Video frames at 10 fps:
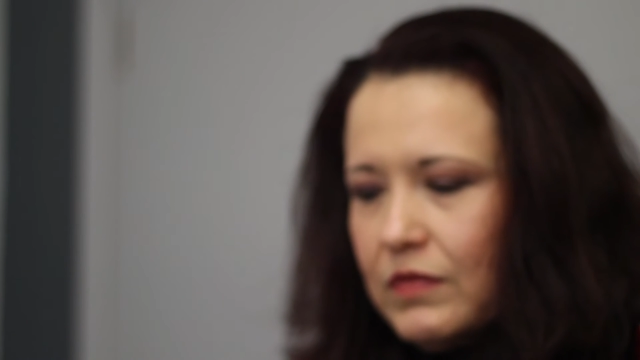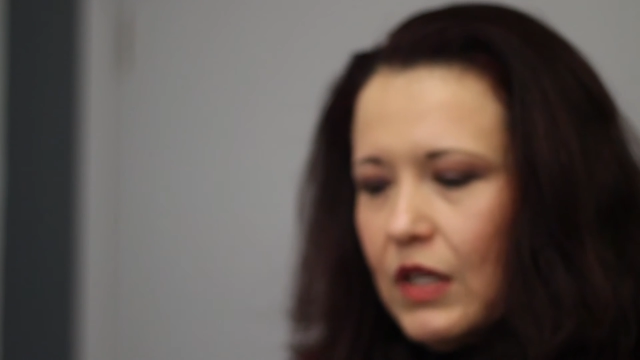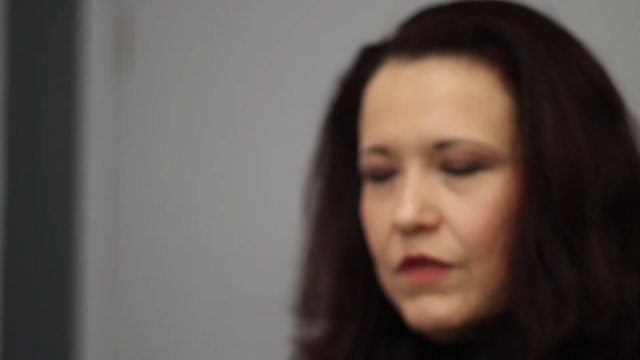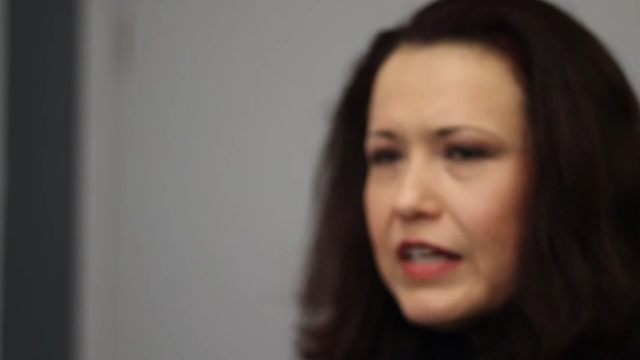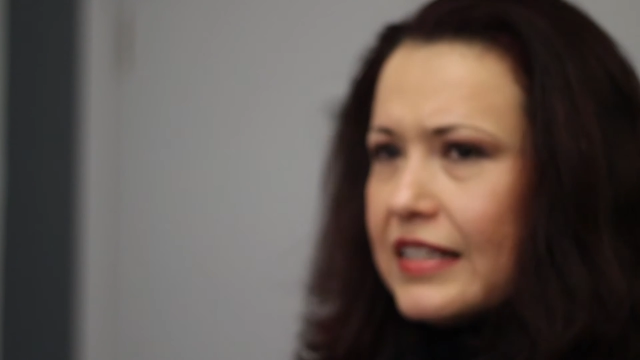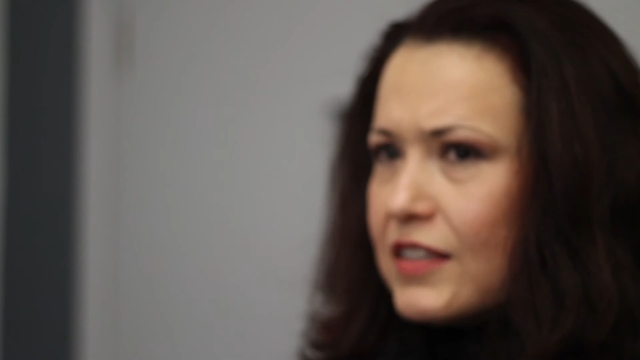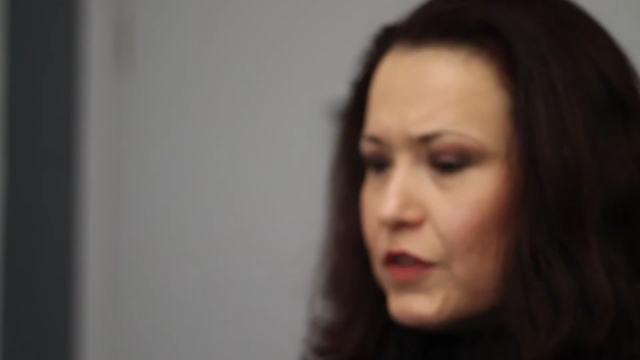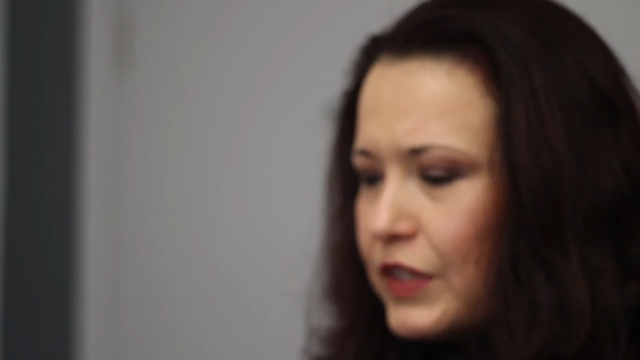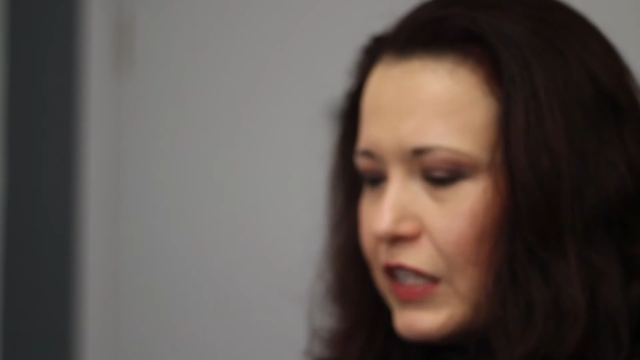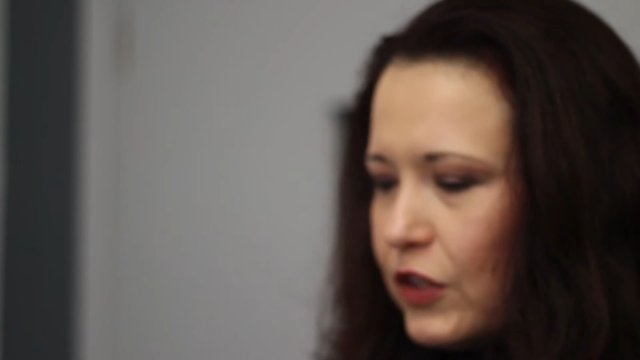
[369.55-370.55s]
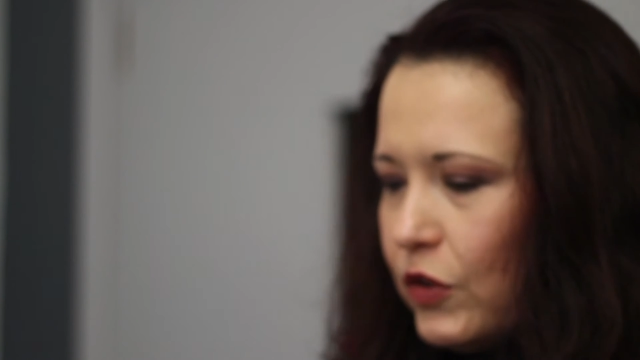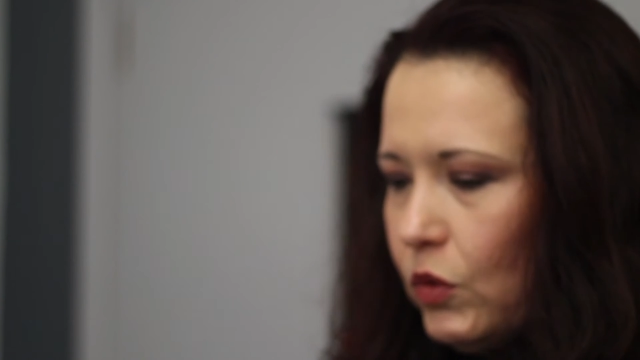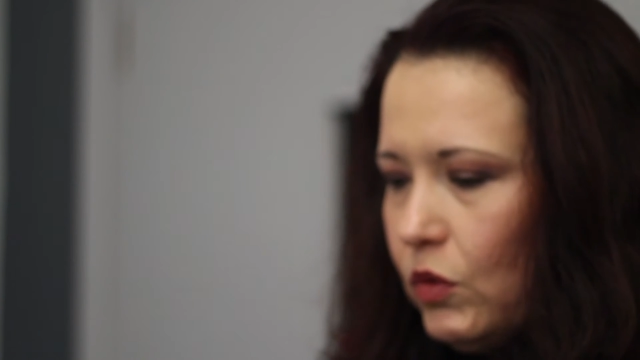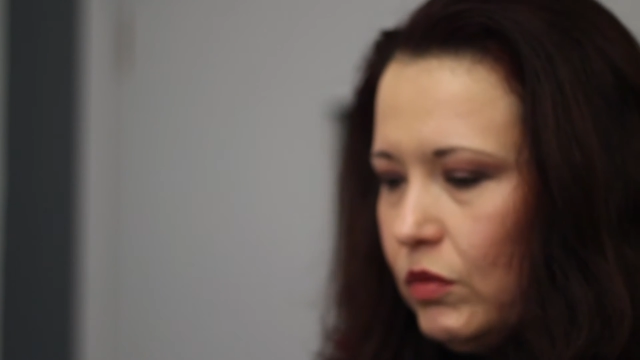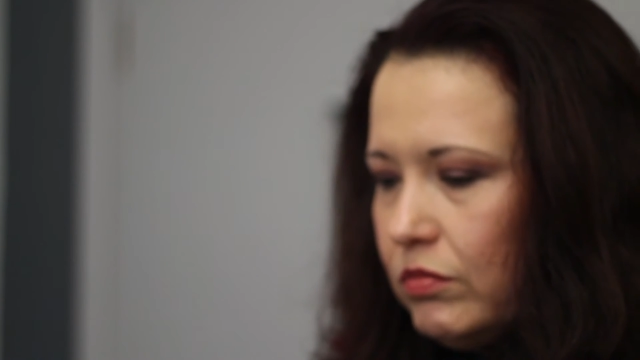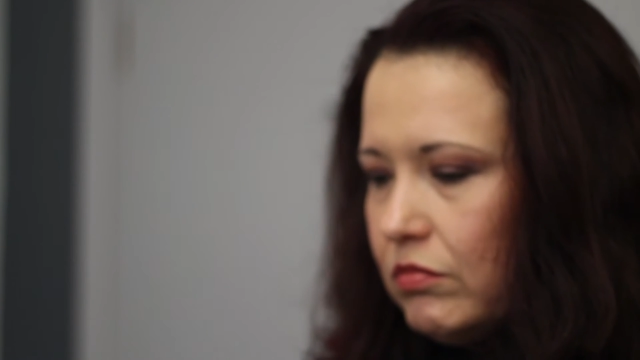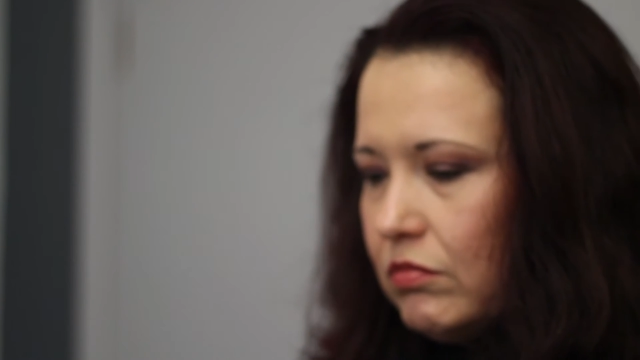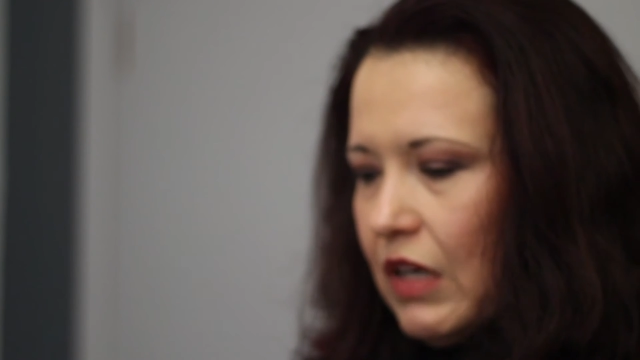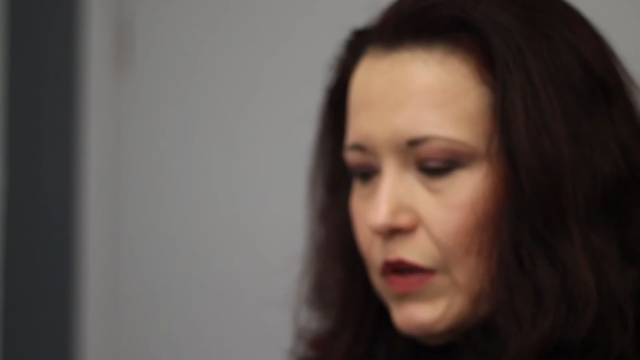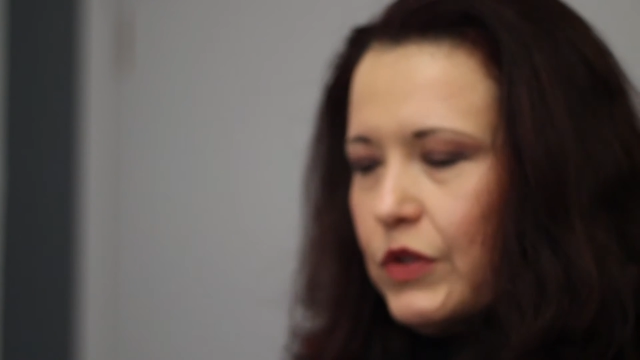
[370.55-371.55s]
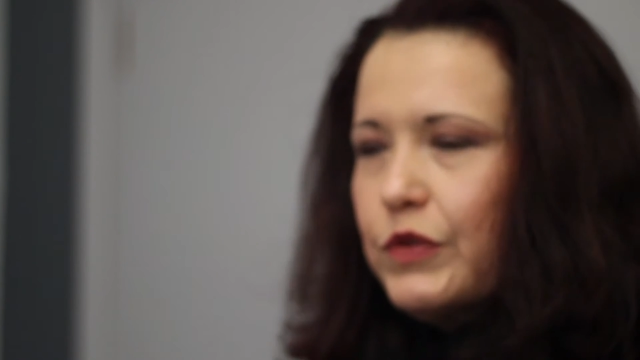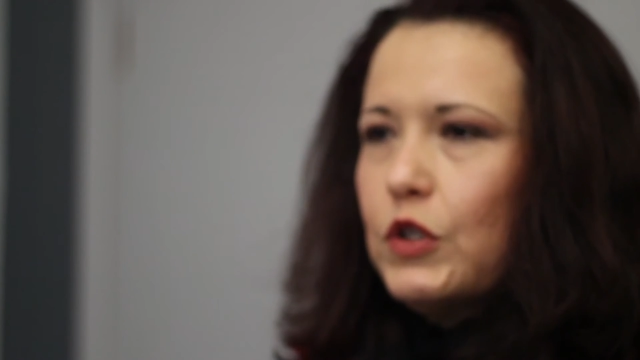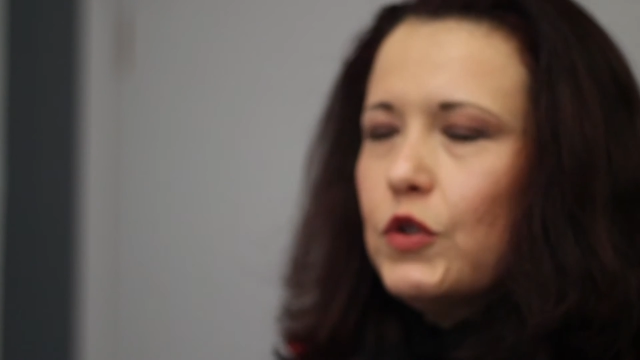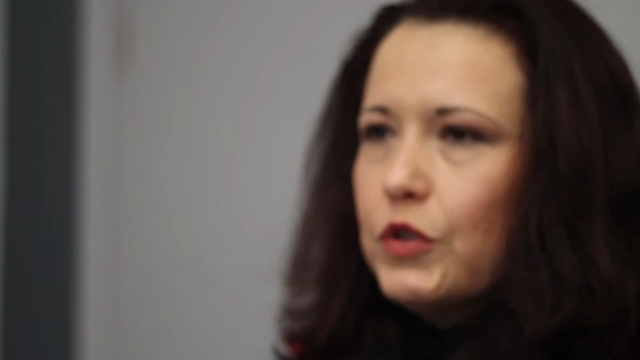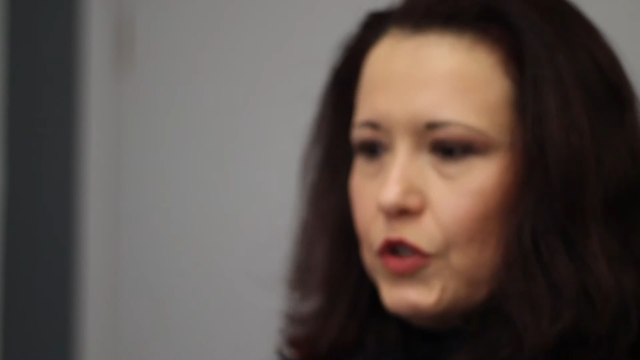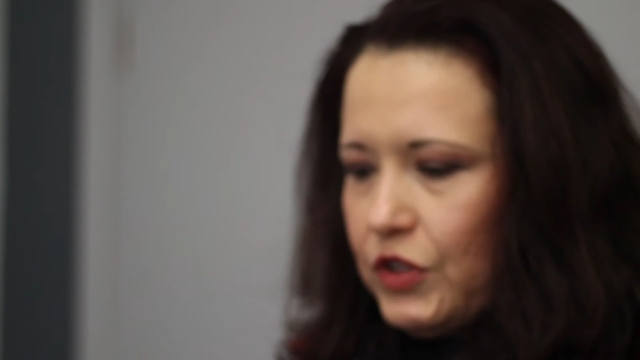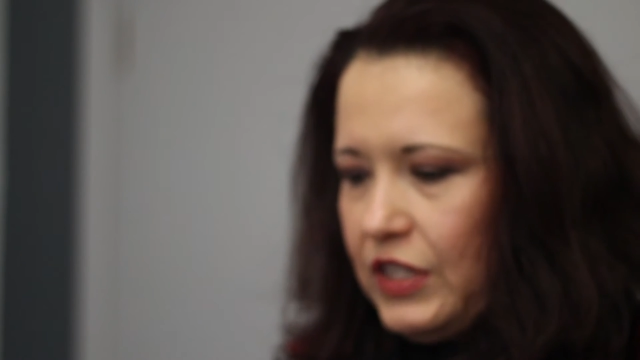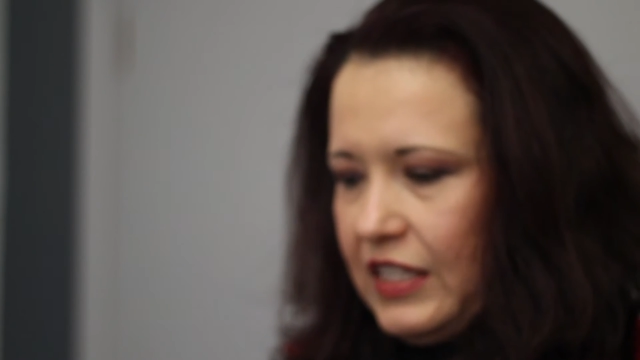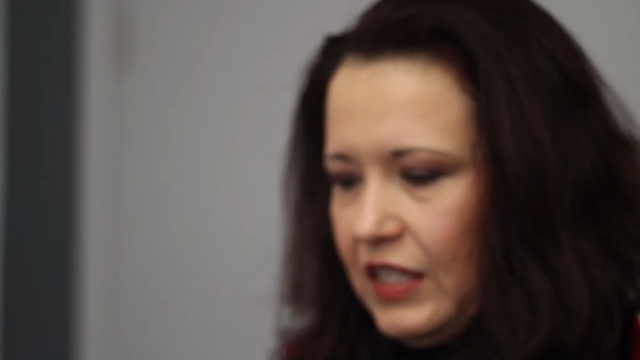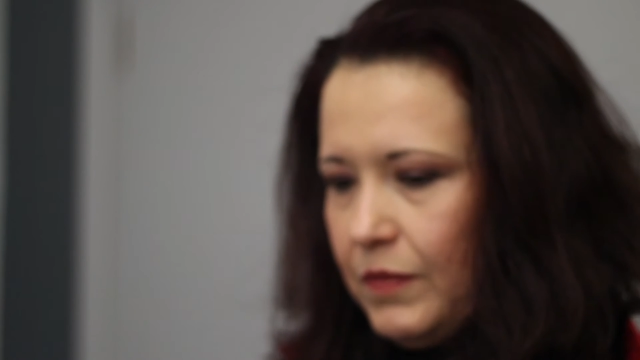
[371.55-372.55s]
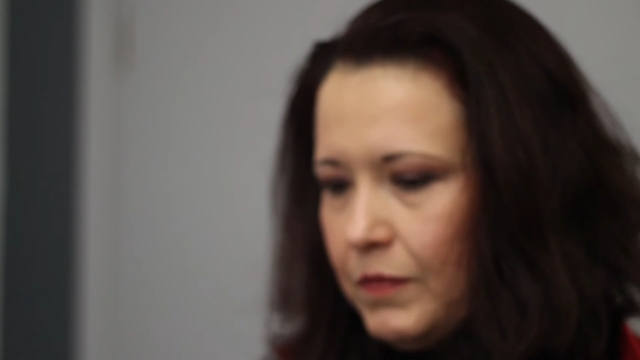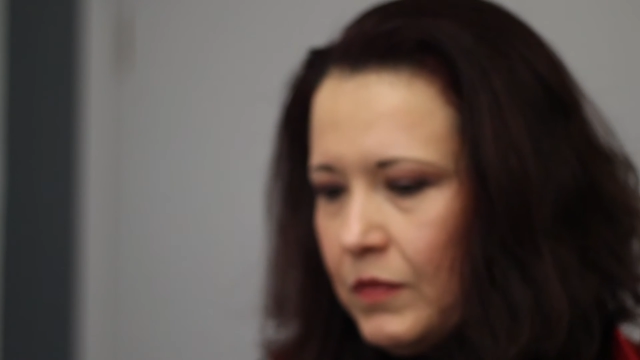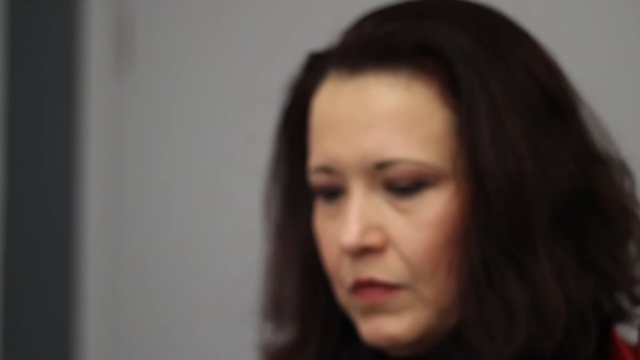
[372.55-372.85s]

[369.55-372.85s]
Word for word: invent something new out of curiosity,